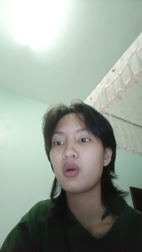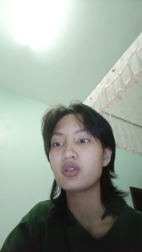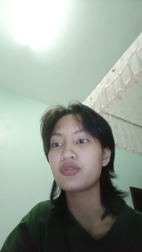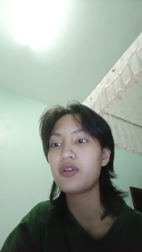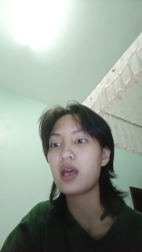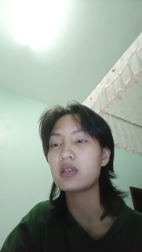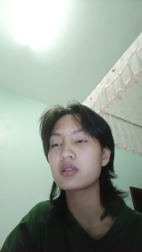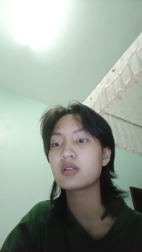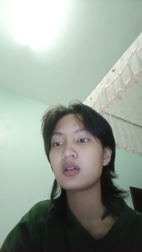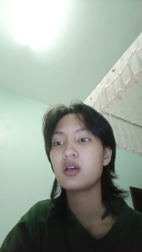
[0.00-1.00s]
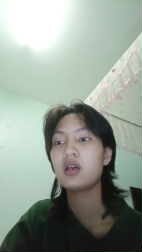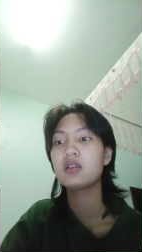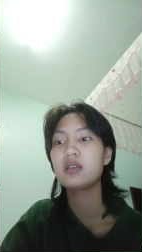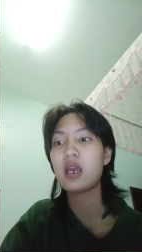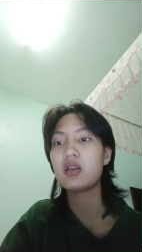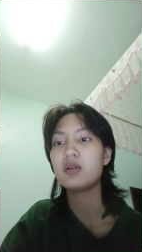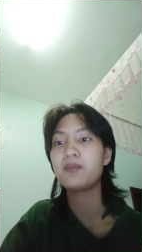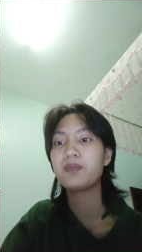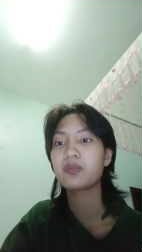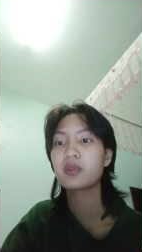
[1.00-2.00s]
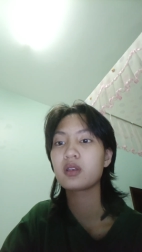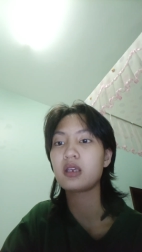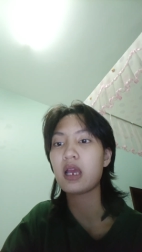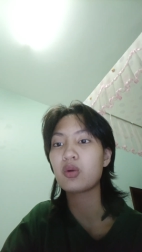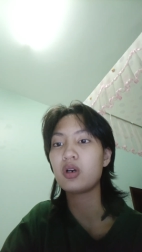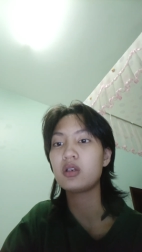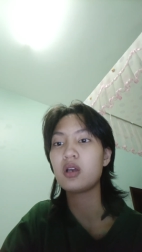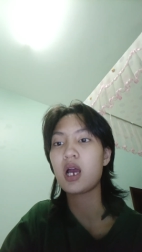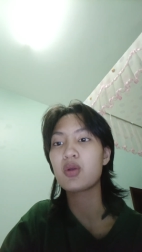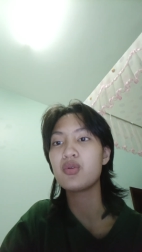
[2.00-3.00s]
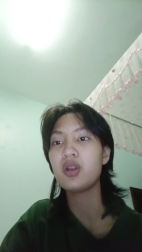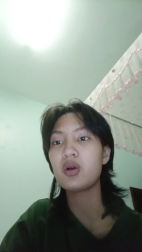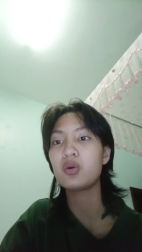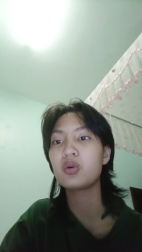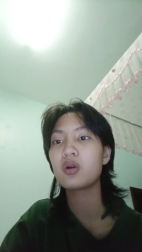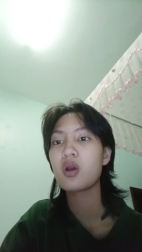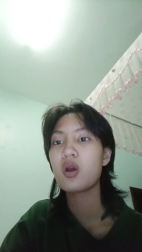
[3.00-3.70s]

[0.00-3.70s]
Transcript: on the fast, get up, get what, I don't know.